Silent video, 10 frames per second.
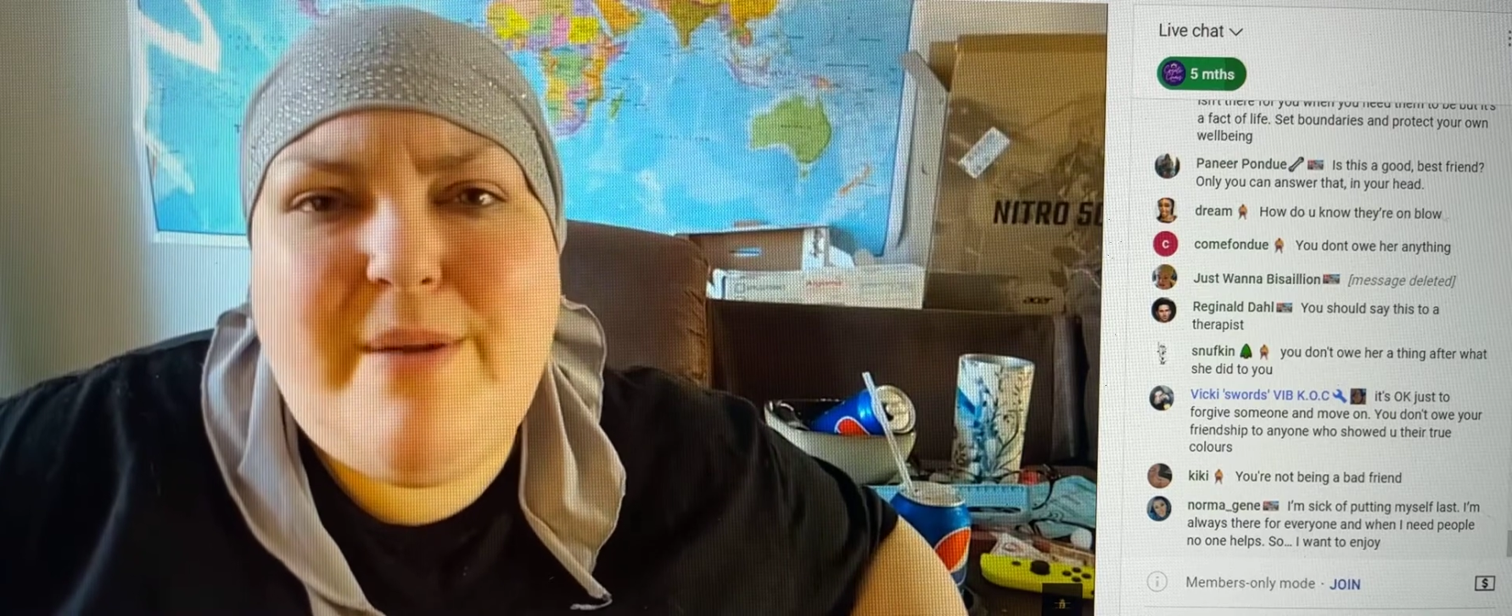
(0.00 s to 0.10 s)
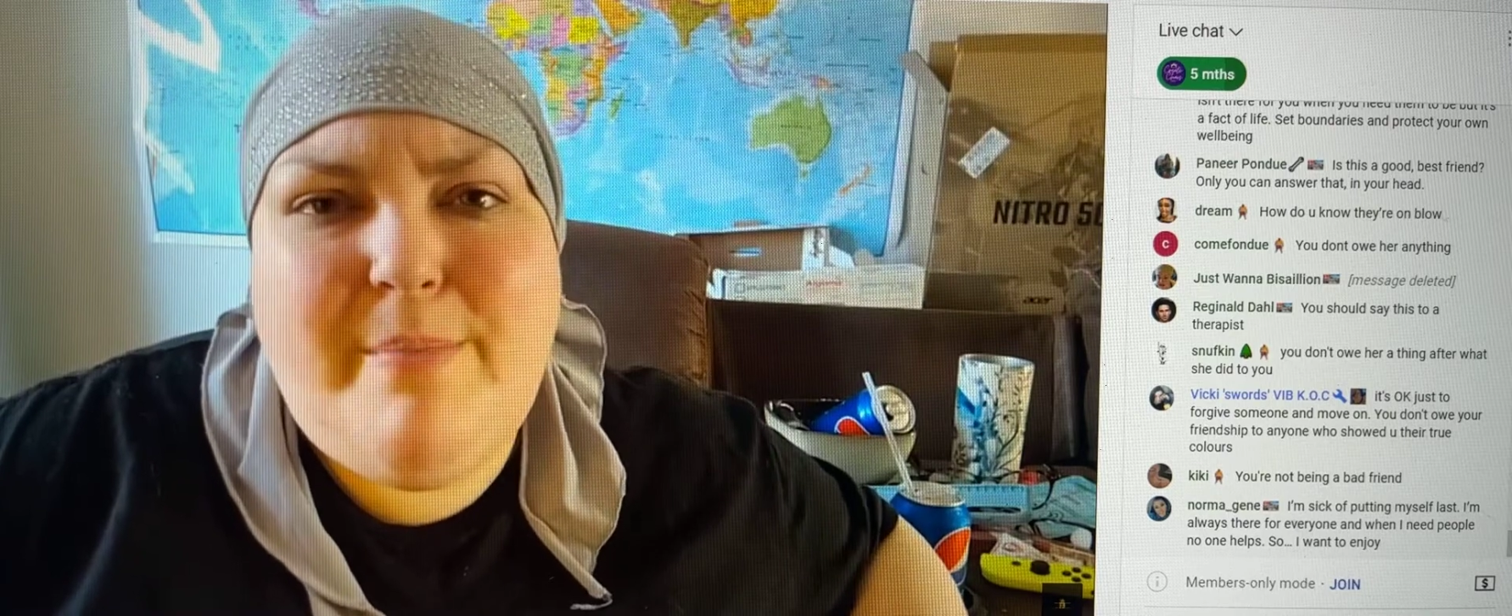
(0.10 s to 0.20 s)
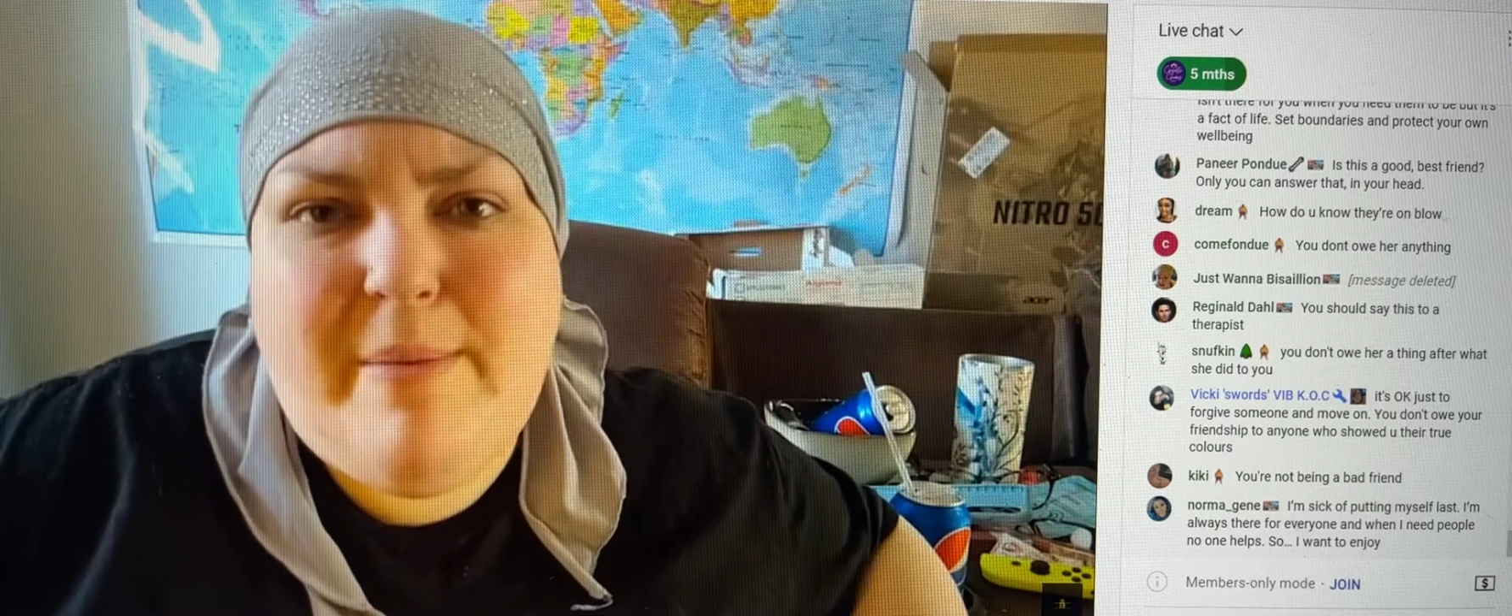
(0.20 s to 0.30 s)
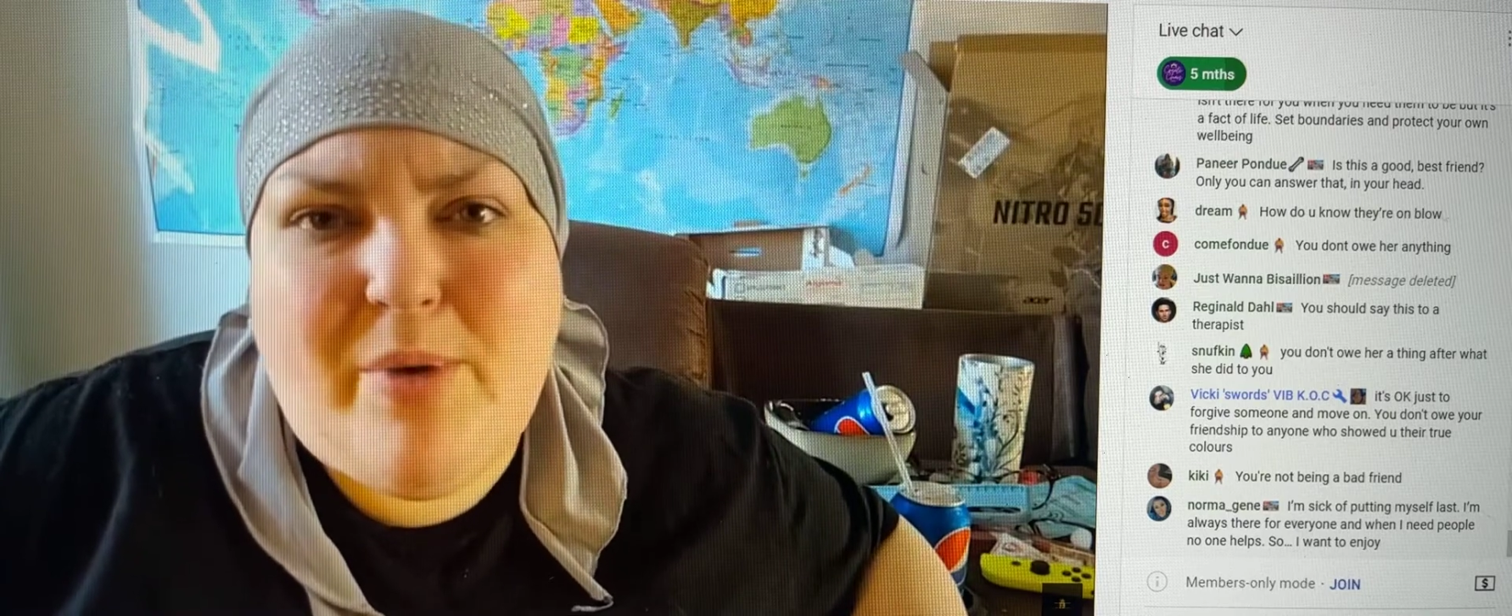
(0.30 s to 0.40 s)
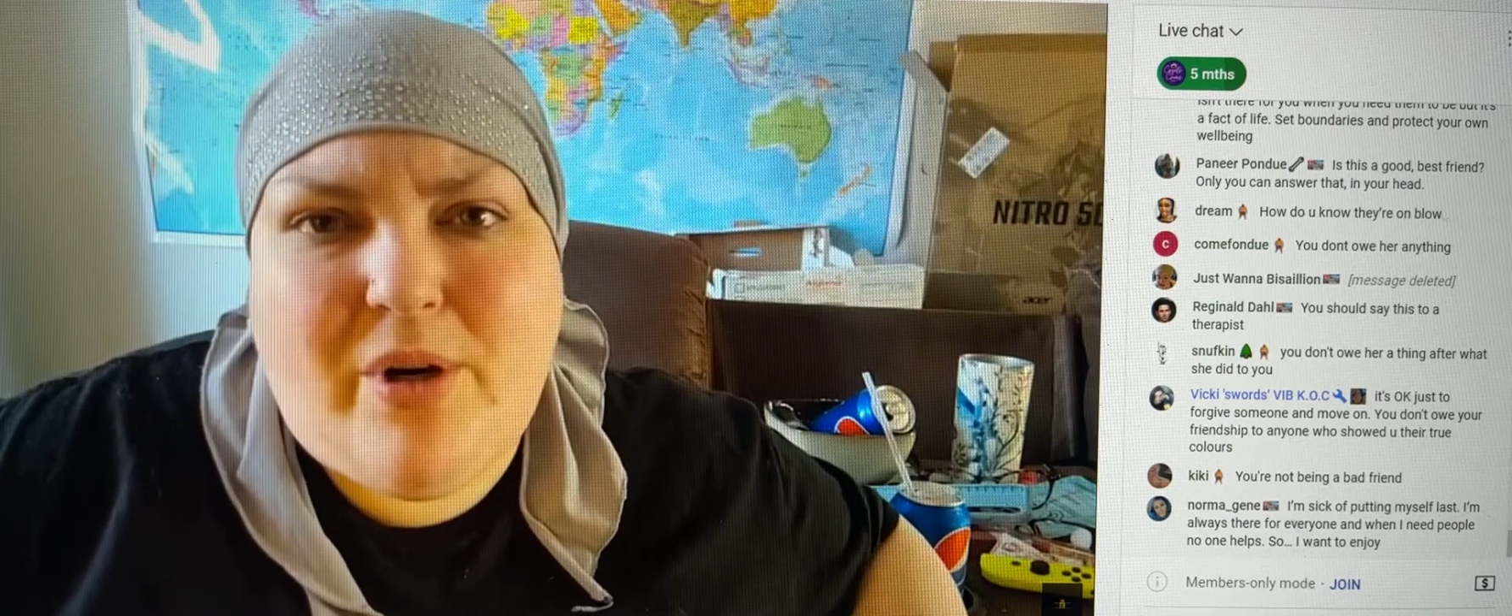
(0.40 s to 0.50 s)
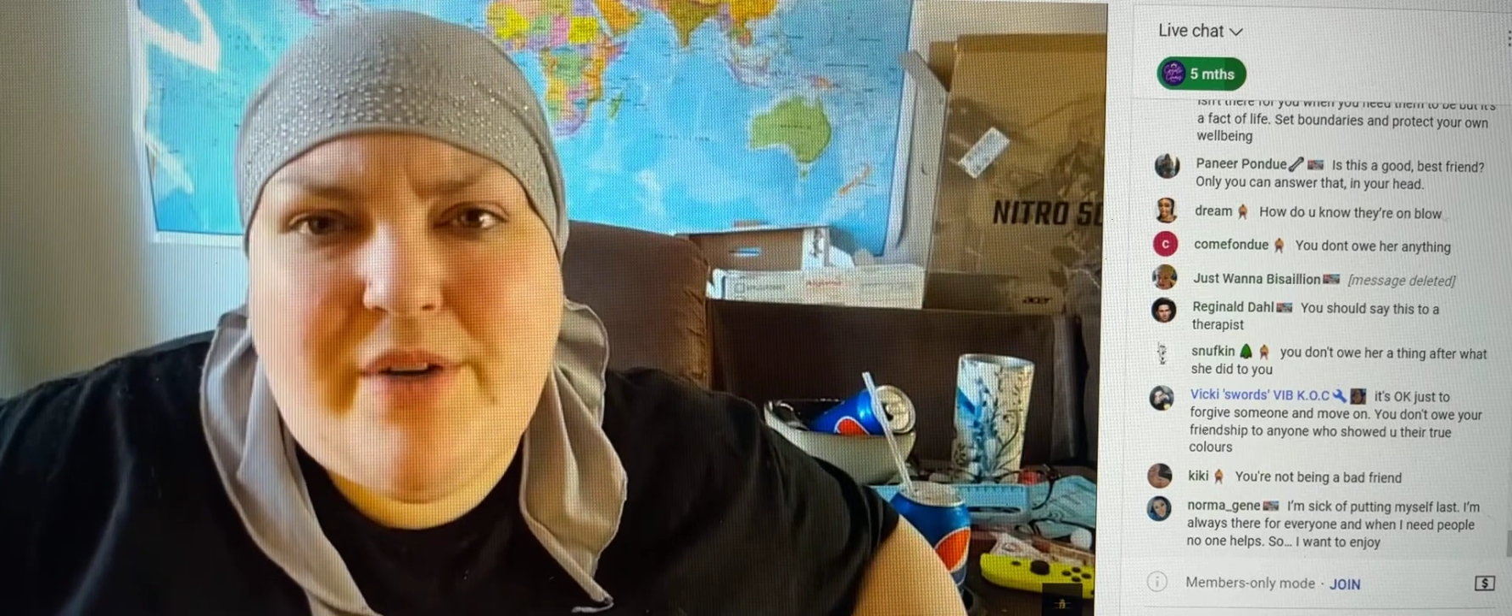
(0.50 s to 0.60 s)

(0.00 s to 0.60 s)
a member